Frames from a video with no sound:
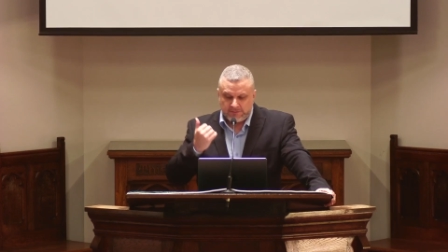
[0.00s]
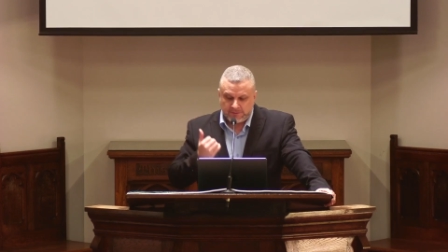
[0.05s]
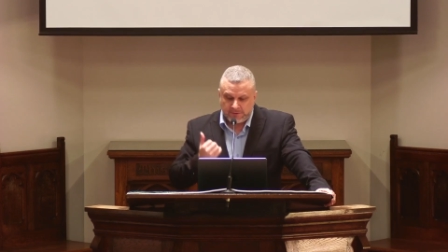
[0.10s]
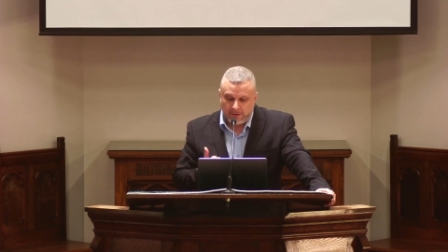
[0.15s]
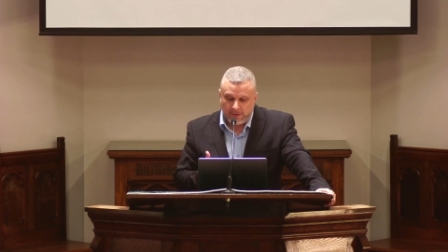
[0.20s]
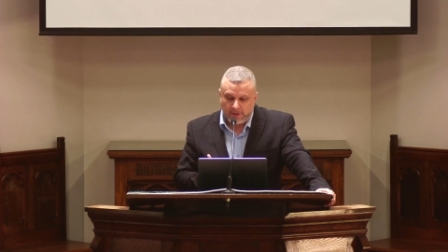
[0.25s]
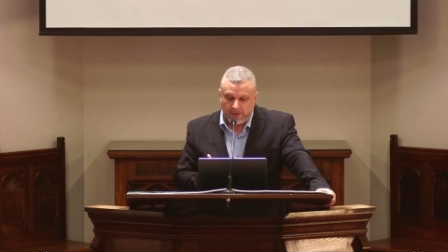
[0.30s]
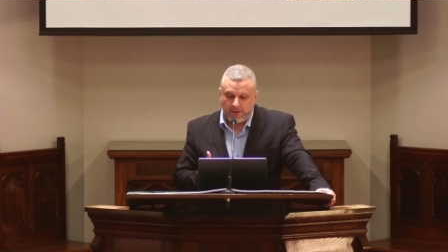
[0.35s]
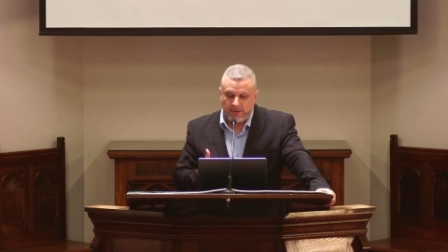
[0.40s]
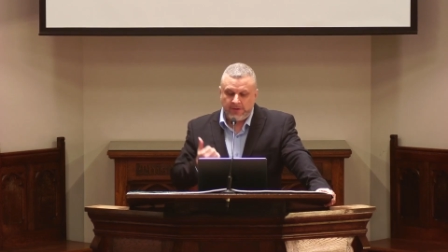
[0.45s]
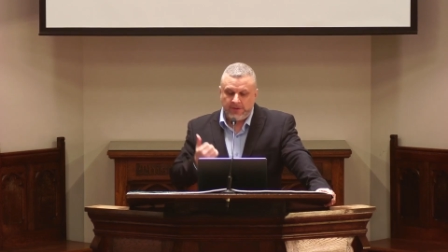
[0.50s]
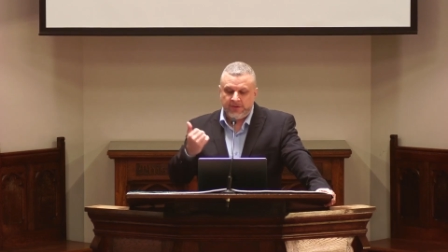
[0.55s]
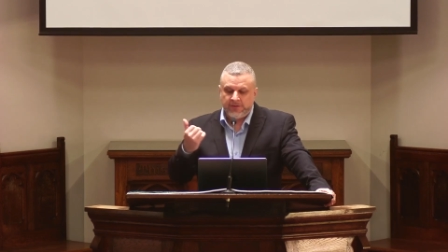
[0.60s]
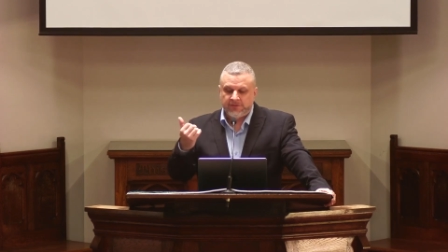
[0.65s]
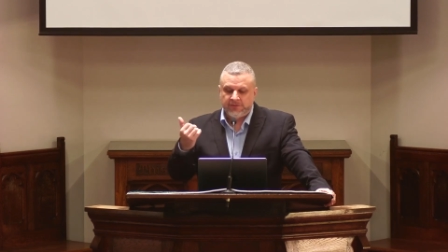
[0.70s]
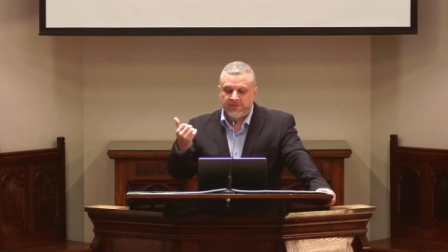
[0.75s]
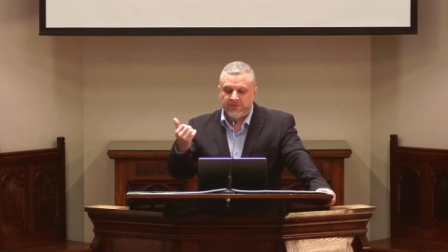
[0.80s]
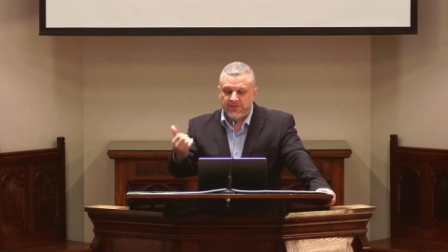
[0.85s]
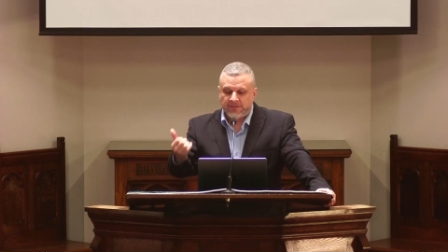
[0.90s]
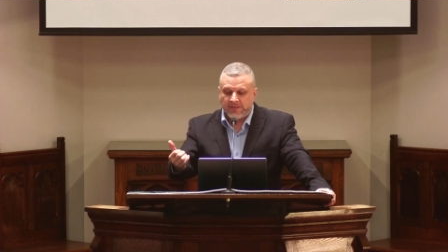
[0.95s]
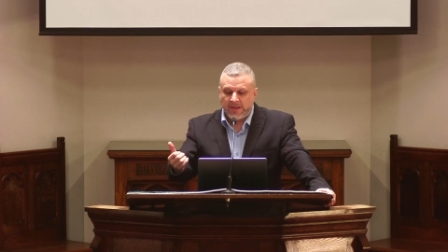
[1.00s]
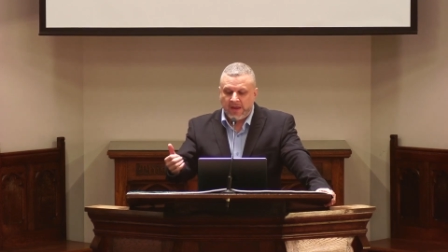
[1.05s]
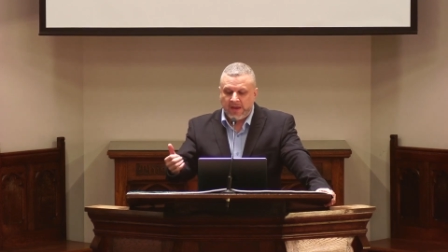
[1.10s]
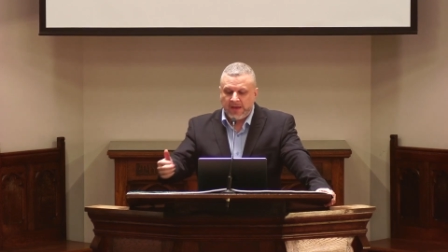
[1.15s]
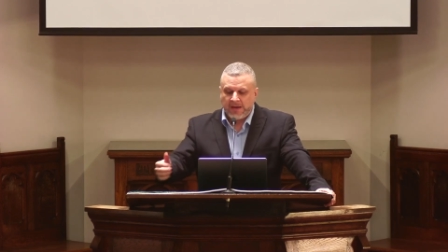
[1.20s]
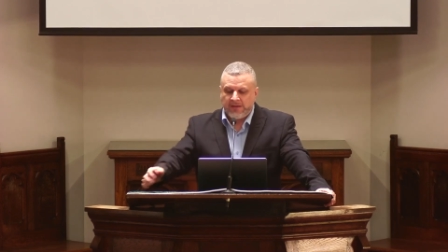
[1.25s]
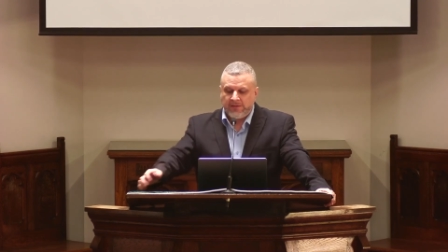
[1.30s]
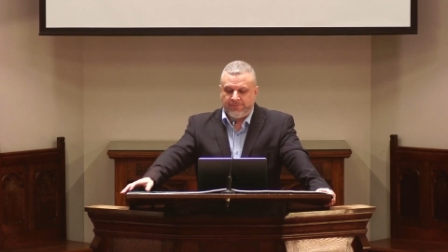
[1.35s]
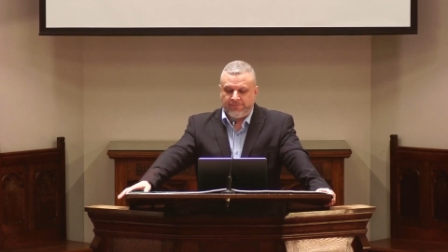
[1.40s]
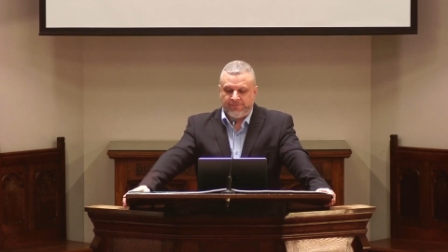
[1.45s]
heart, it's
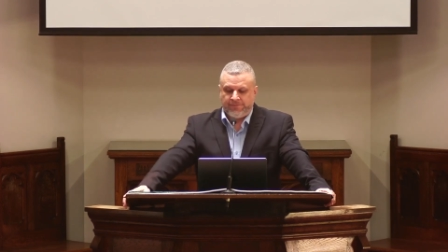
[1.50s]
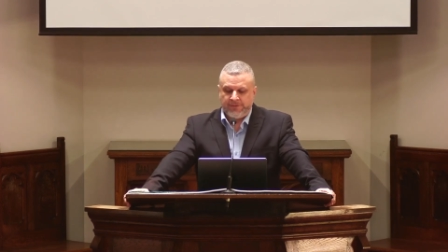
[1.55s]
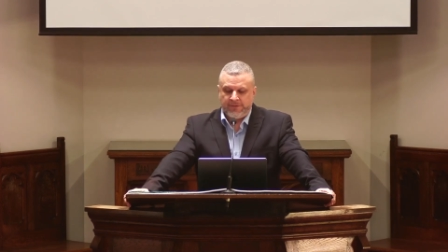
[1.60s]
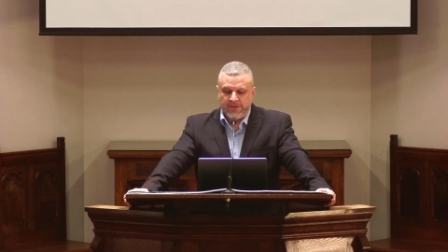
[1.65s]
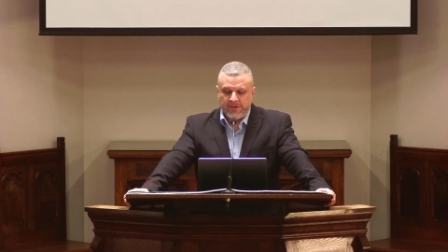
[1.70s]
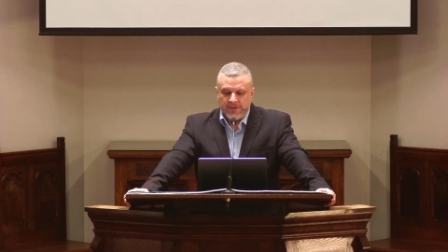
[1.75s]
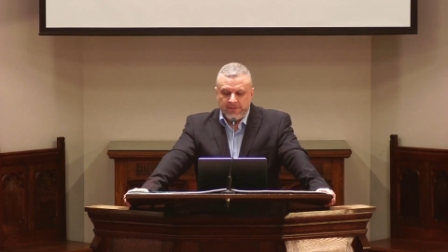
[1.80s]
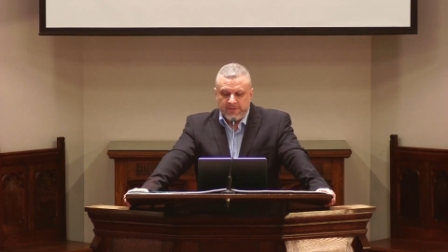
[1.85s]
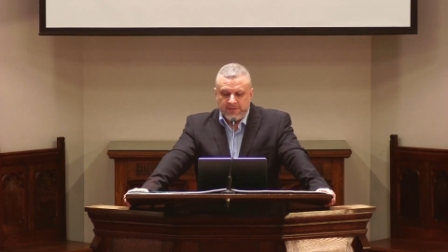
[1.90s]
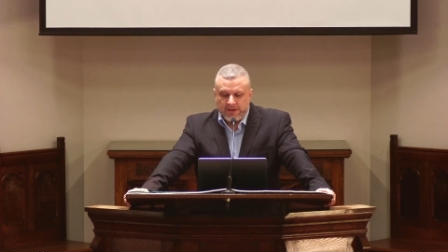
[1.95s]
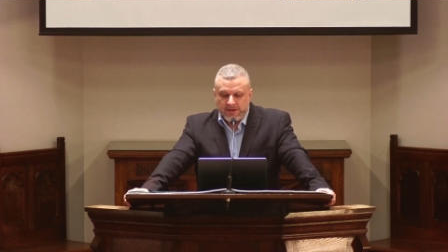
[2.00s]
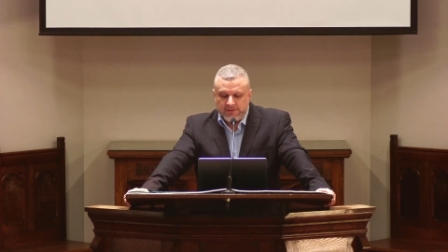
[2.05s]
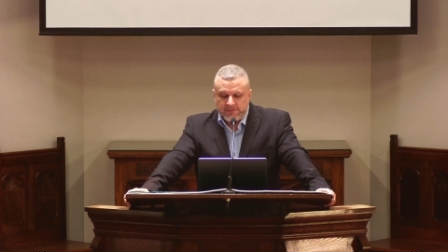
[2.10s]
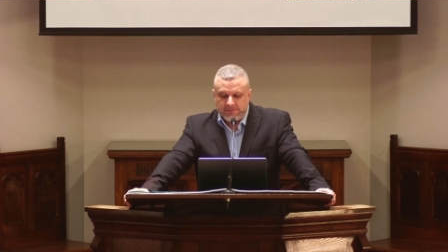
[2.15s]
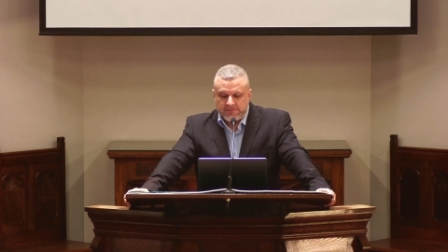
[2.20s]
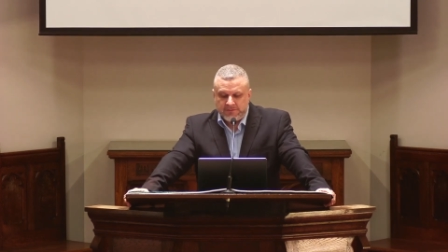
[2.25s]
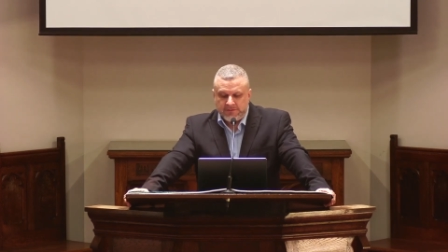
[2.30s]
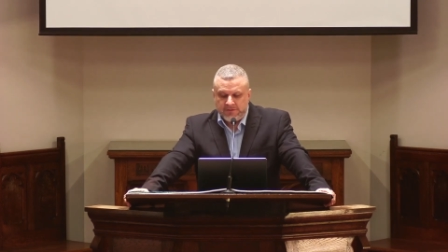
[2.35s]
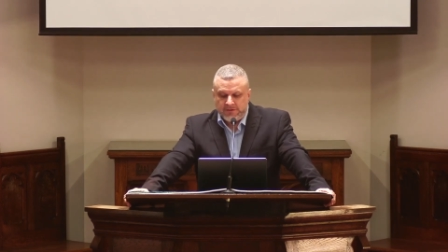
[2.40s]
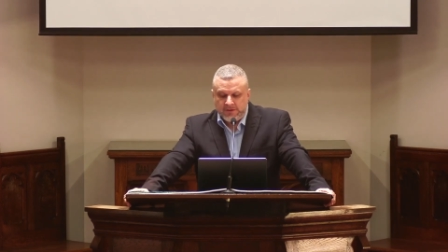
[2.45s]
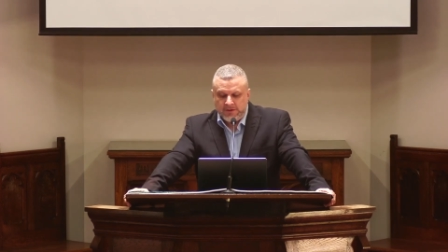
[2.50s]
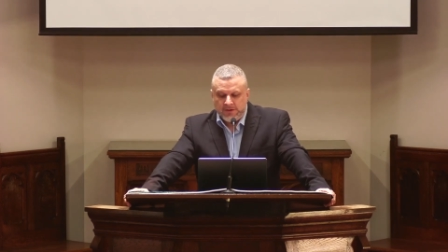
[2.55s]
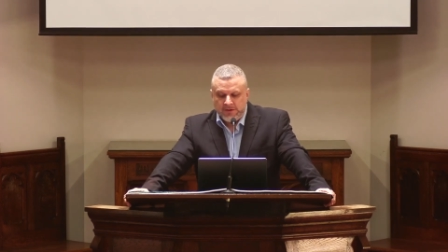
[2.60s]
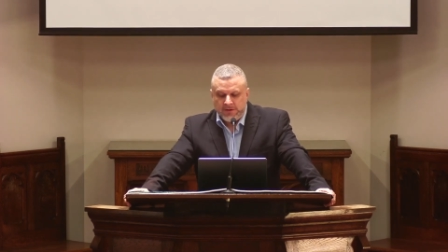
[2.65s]
life that is